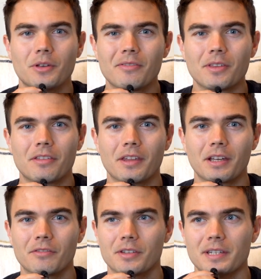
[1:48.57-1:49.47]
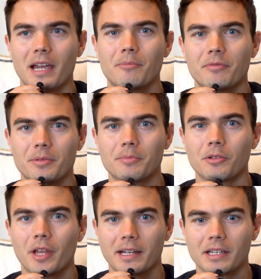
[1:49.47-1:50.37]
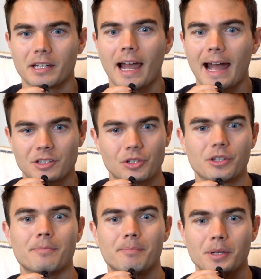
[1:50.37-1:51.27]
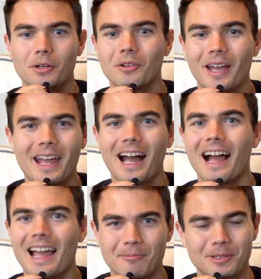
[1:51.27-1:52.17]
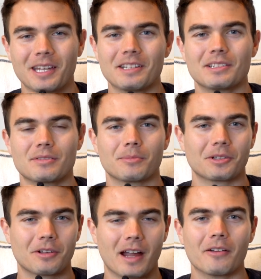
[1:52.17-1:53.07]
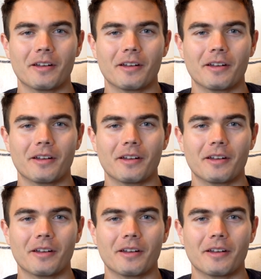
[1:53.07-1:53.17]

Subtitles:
have to think of the type of people that can actually build AI applications from the ground